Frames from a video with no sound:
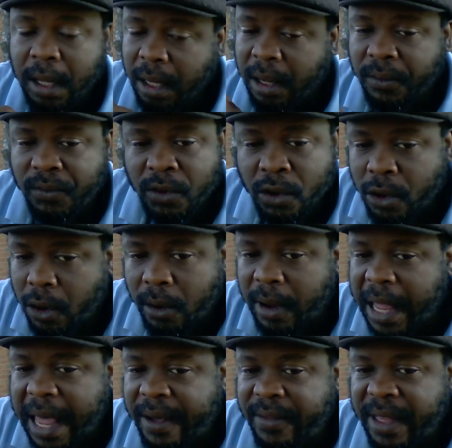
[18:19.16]
If you don't
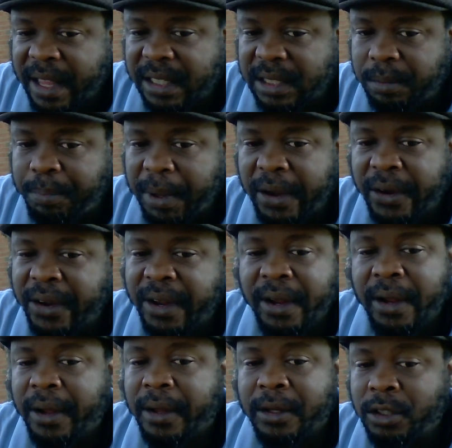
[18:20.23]
have that spirit,
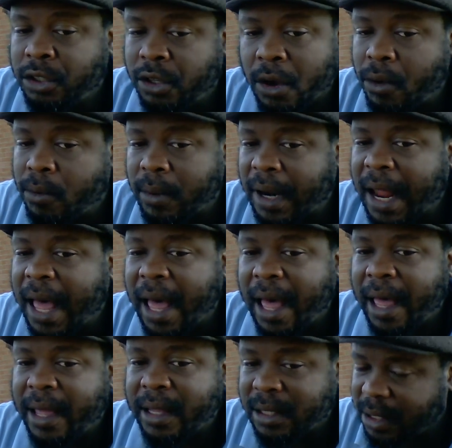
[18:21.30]
don't
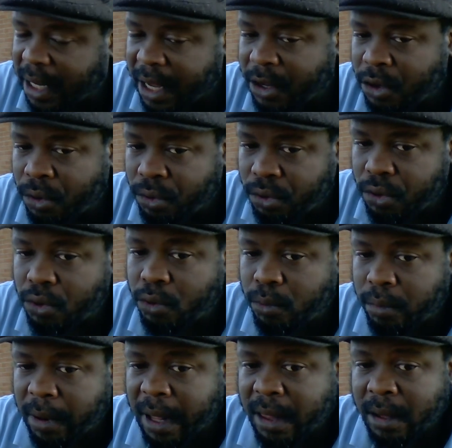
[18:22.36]
lie and say you do,
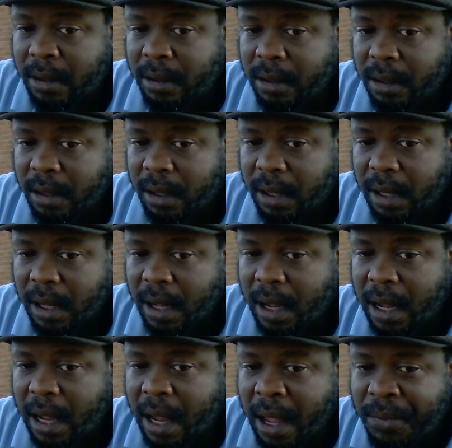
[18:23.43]
brother,
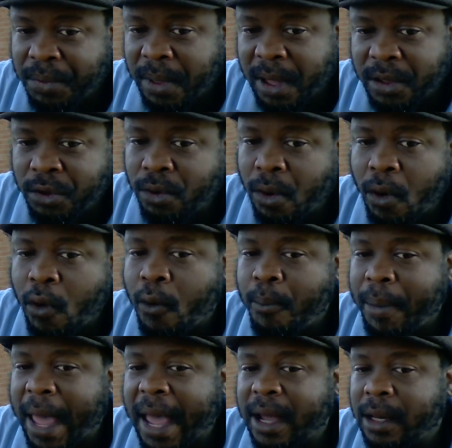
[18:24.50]
and then you
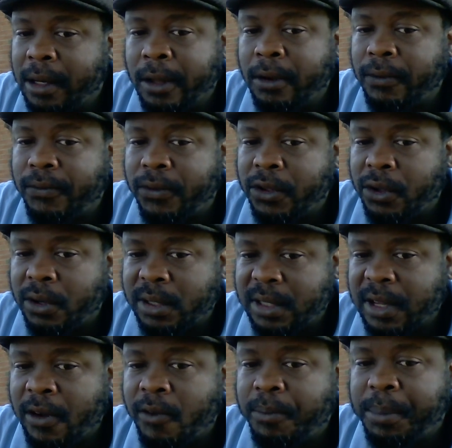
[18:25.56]
hold back a little for
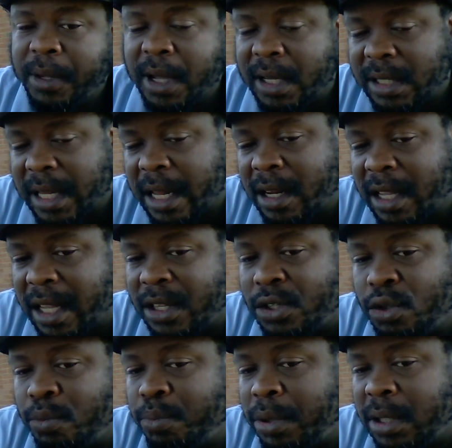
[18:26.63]
yourself, because that'll
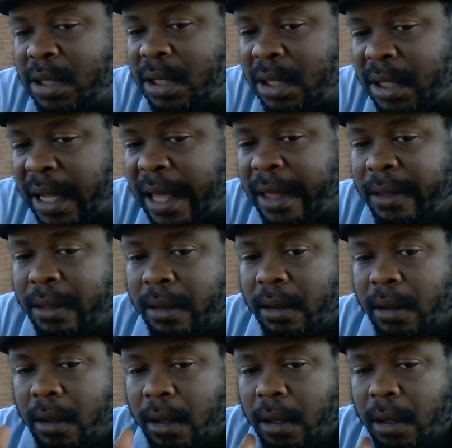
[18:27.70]
get you put to death.
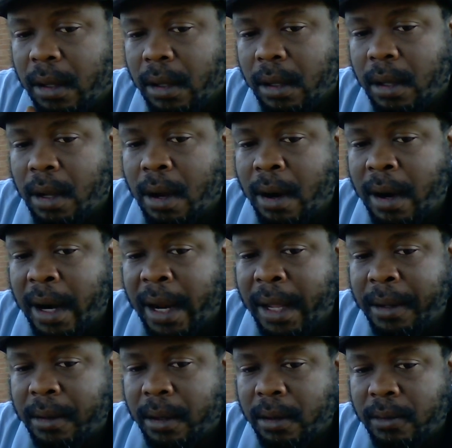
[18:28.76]
All
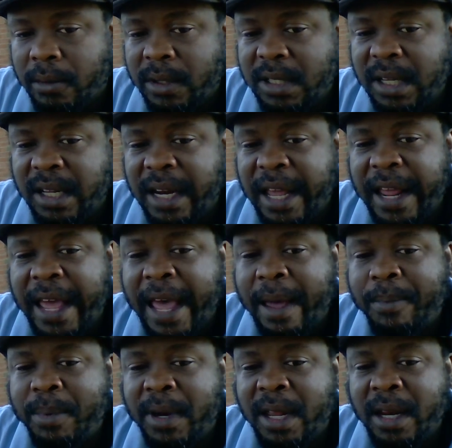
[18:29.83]
right, we've seen that
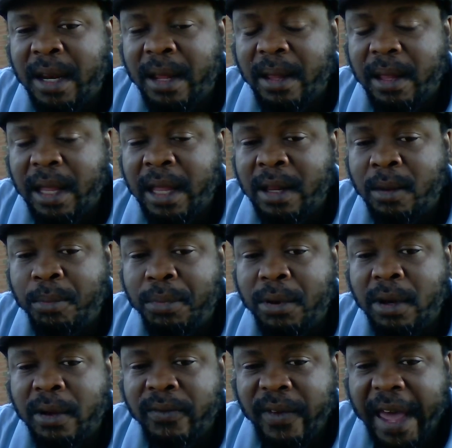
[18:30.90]
happen in the
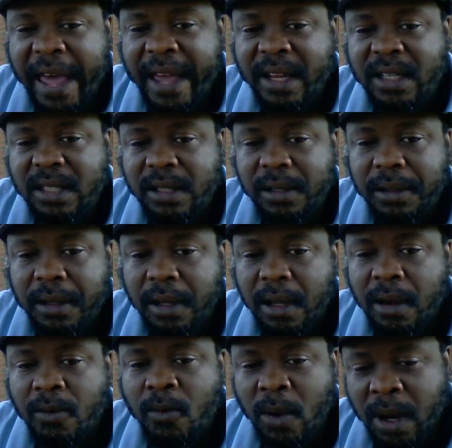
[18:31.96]
book of Acts,
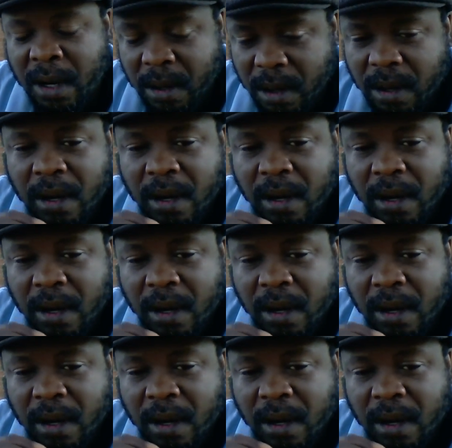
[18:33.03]
when